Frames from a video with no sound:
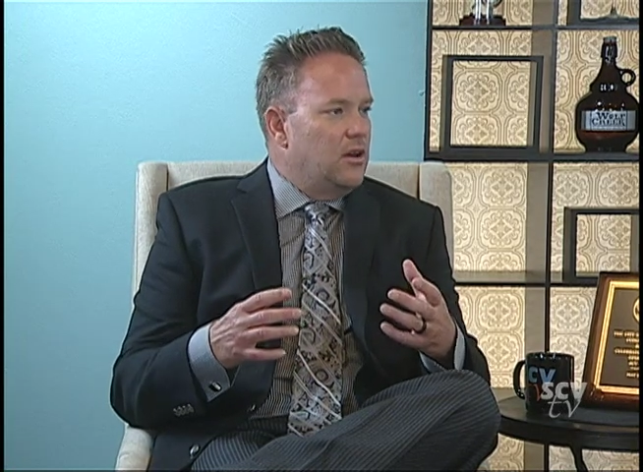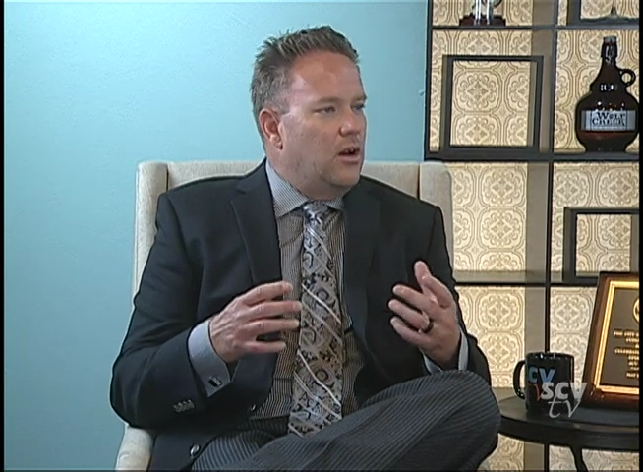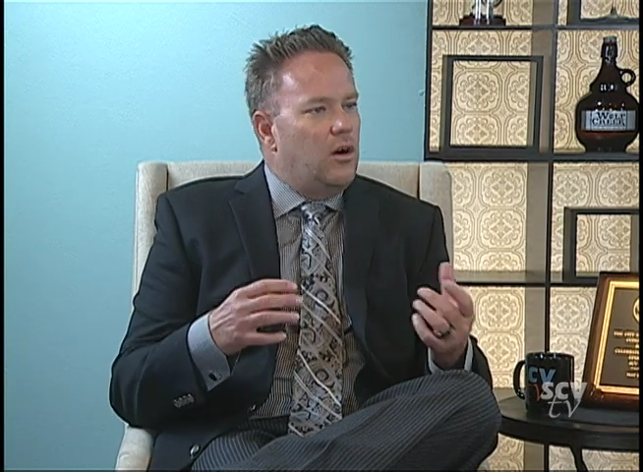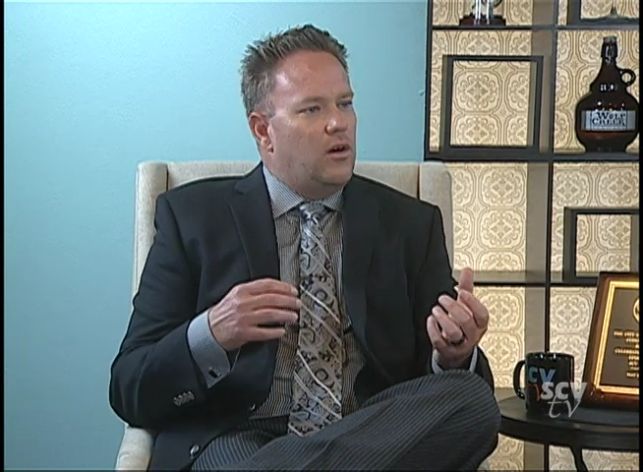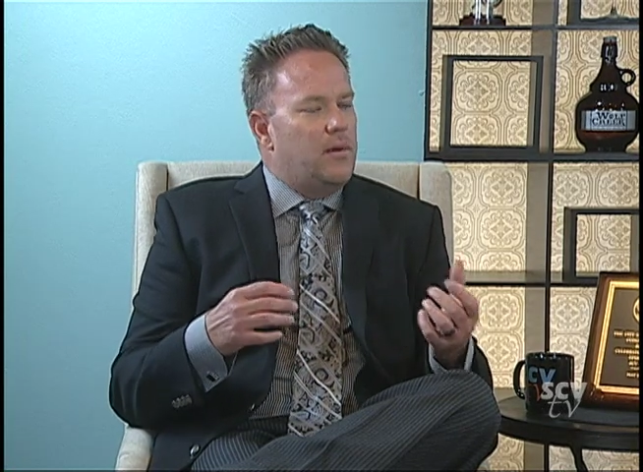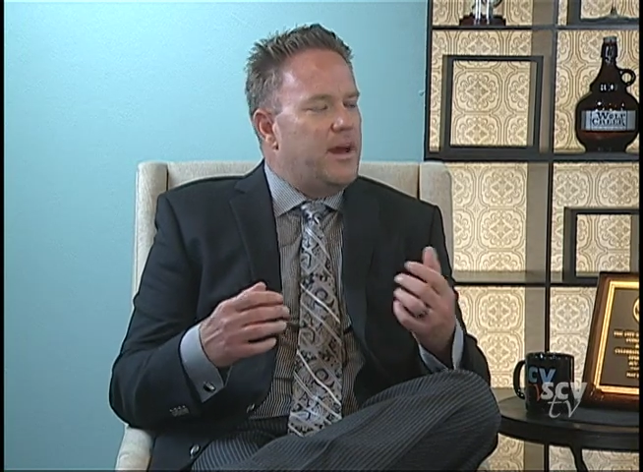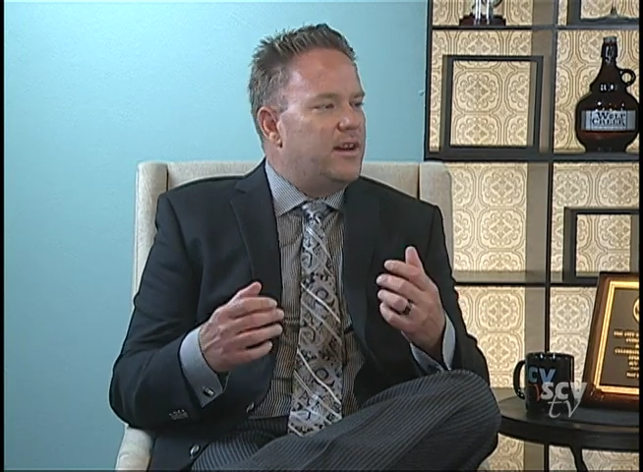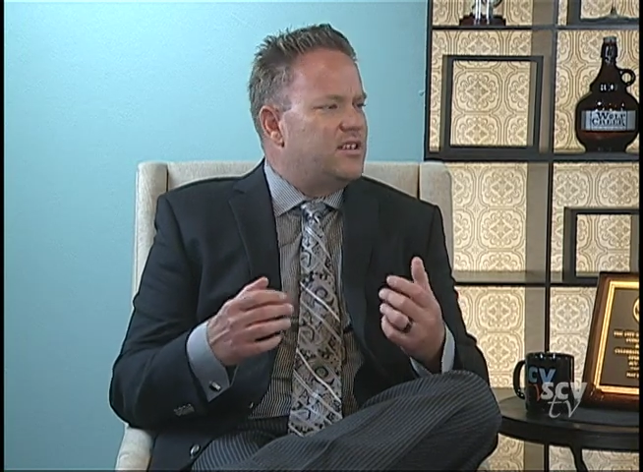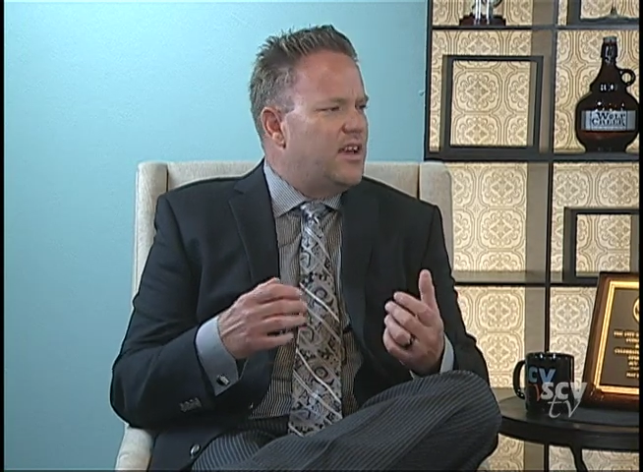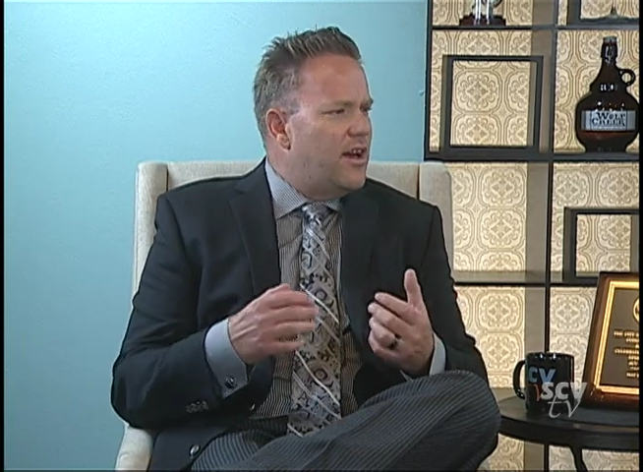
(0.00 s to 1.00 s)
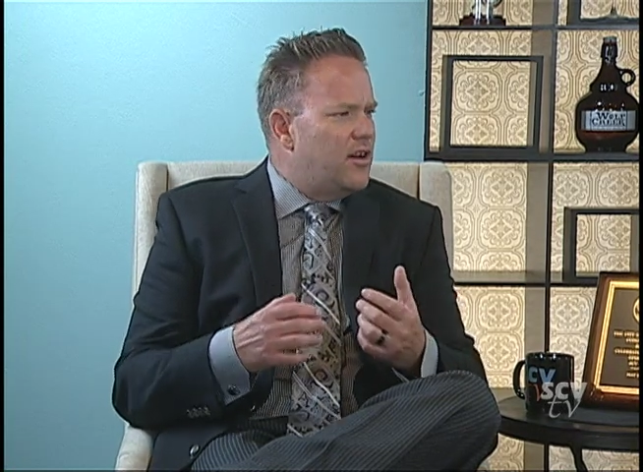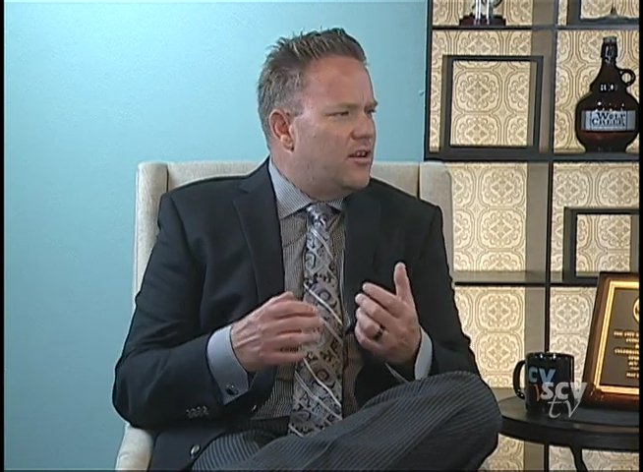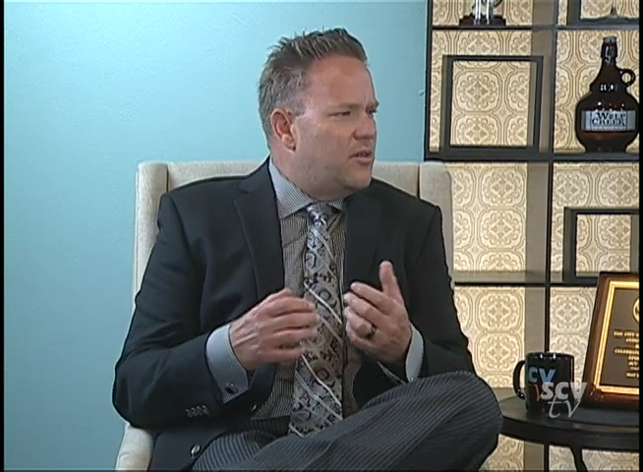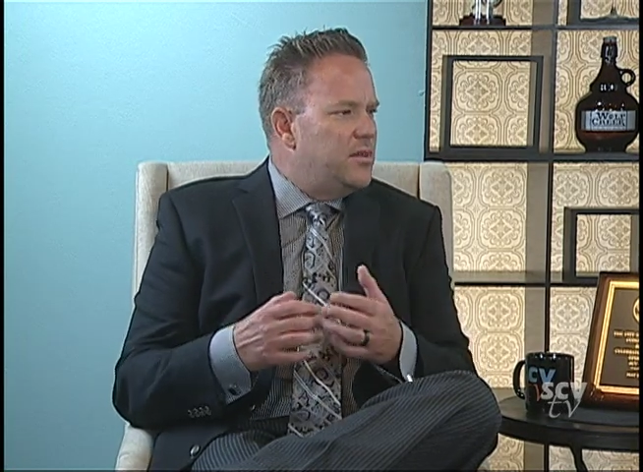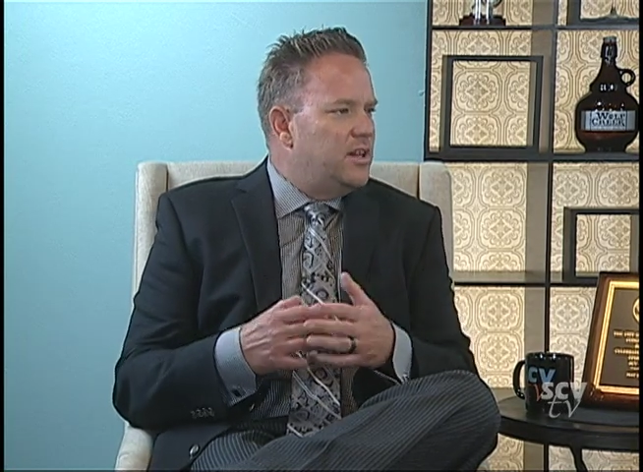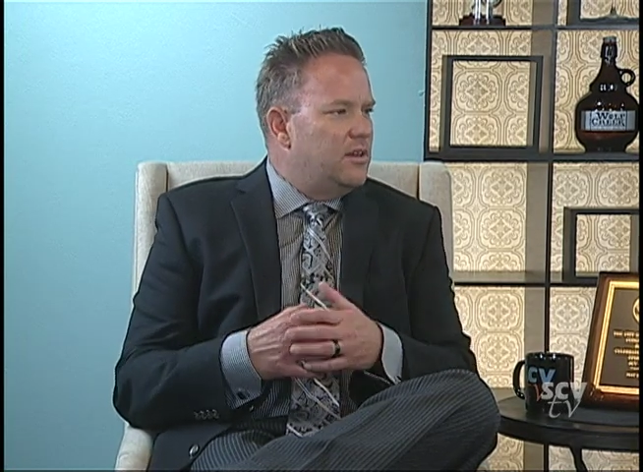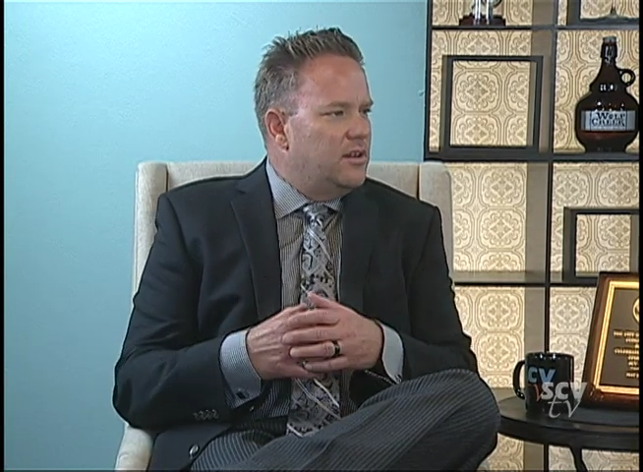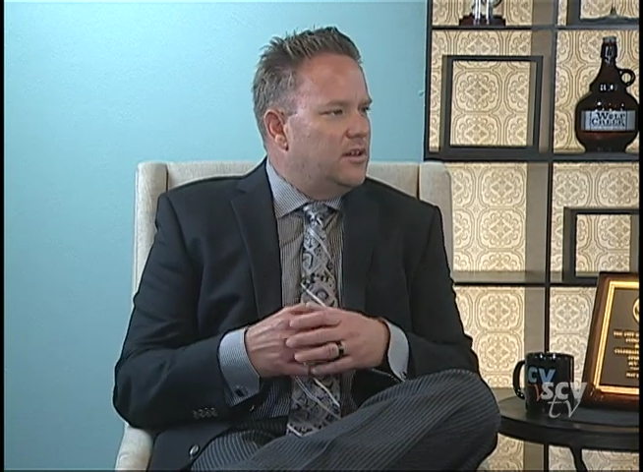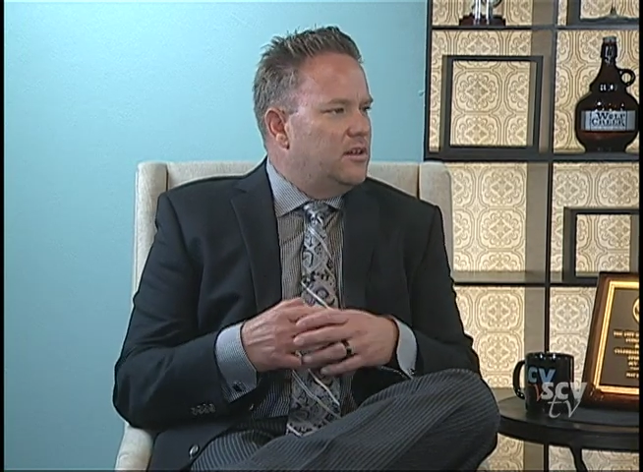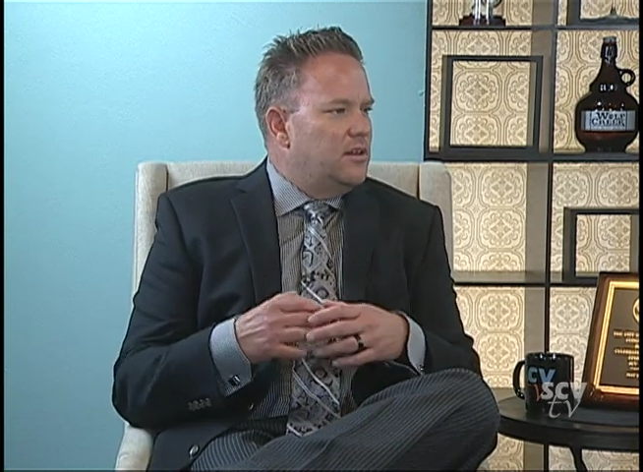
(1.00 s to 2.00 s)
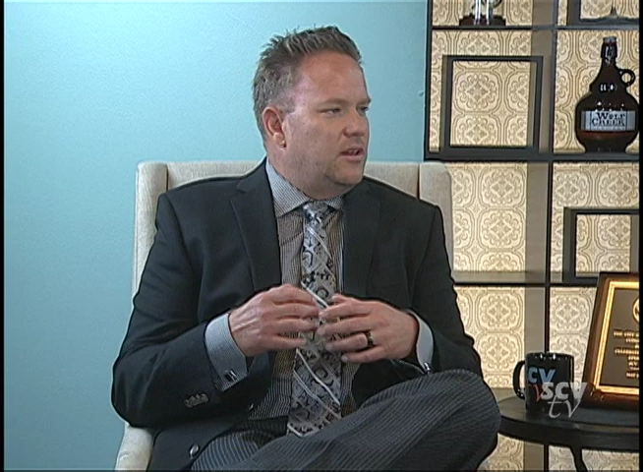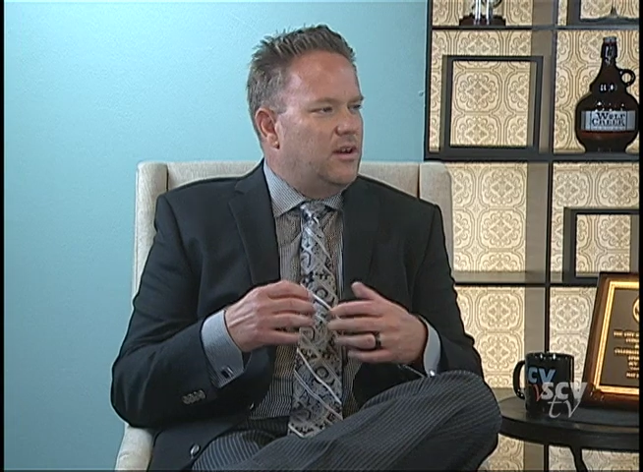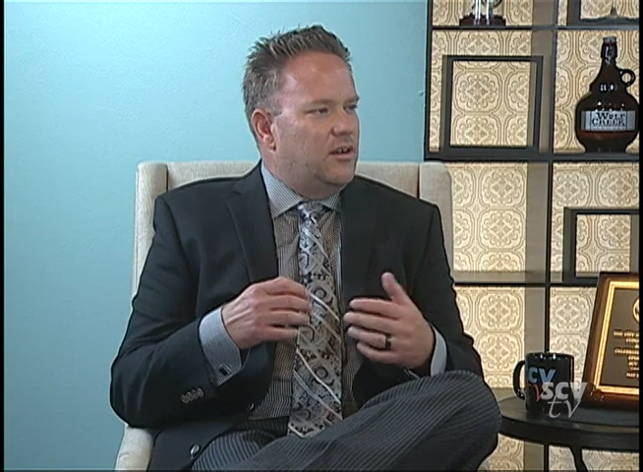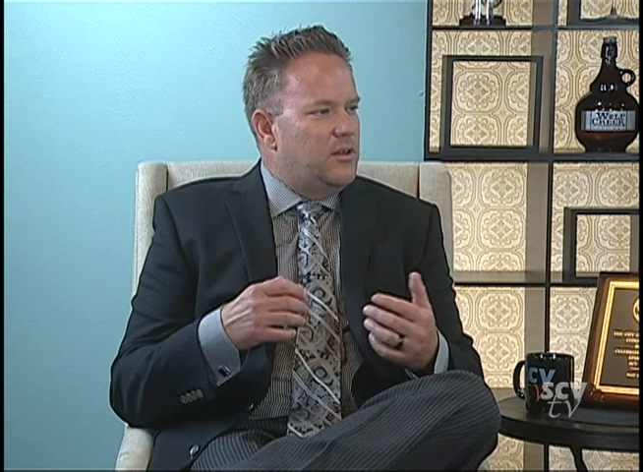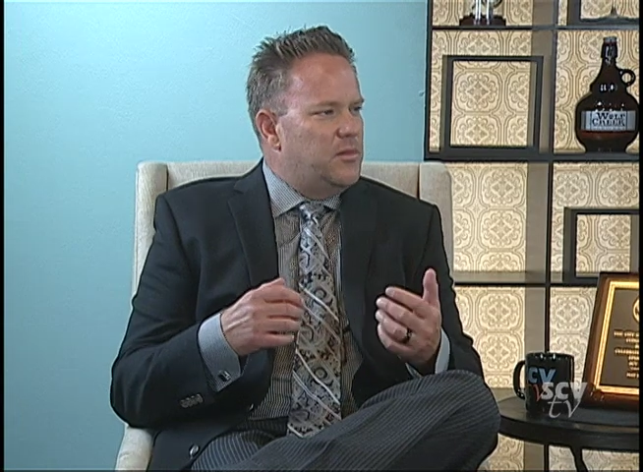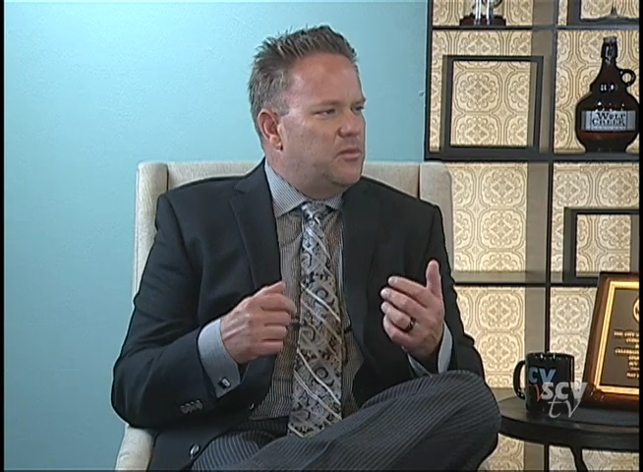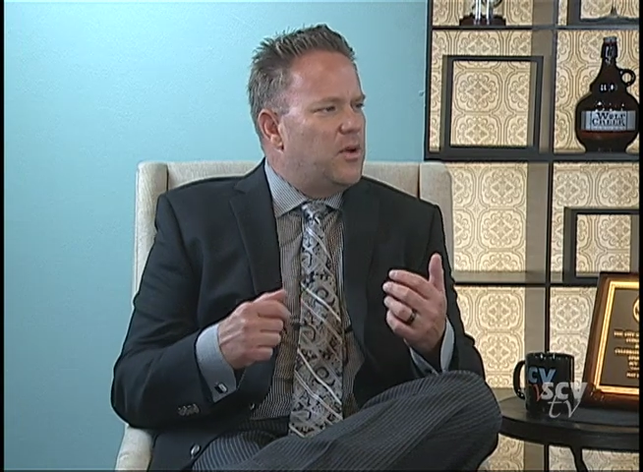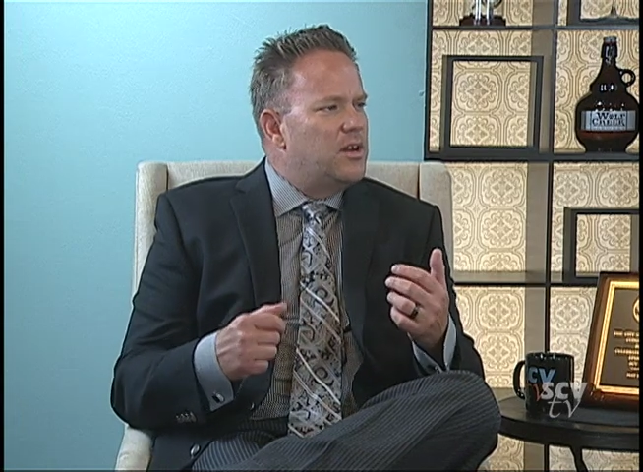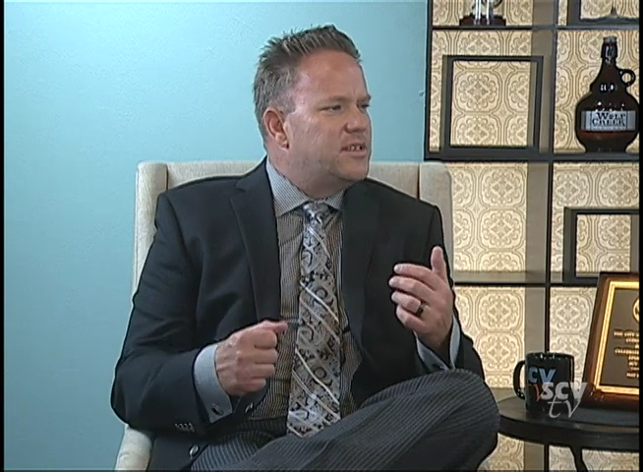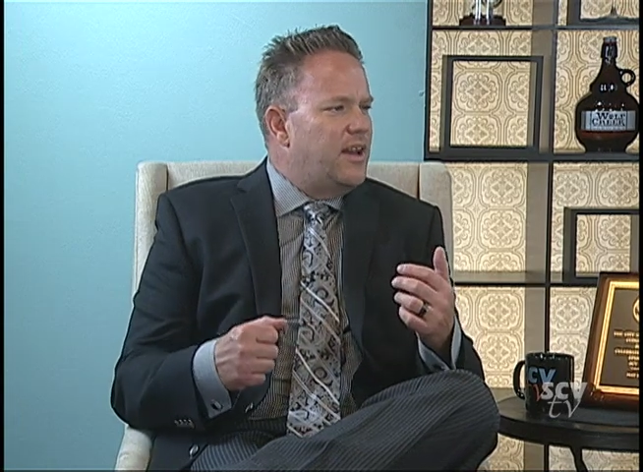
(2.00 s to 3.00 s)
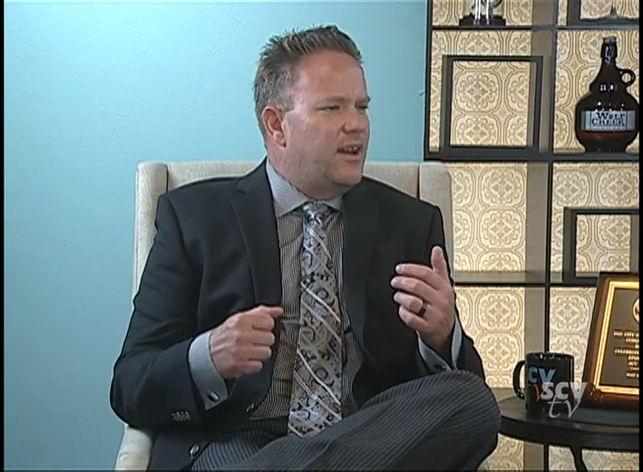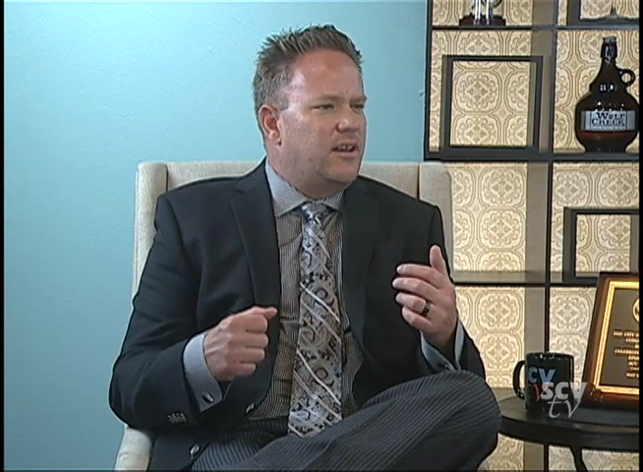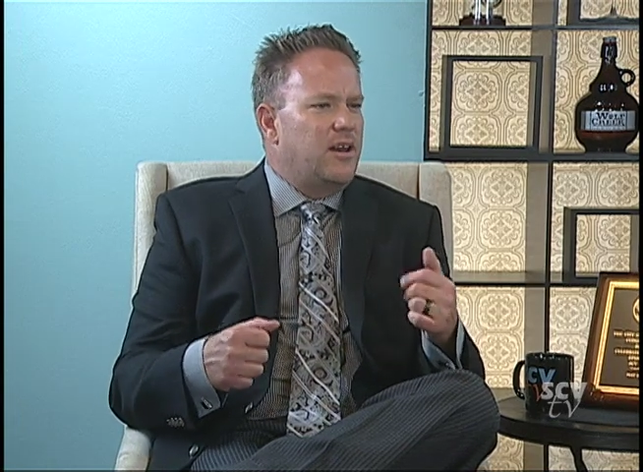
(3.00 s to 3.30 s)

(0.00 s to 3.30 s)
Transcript: "Oh, I'm out of town, I'm in Montana,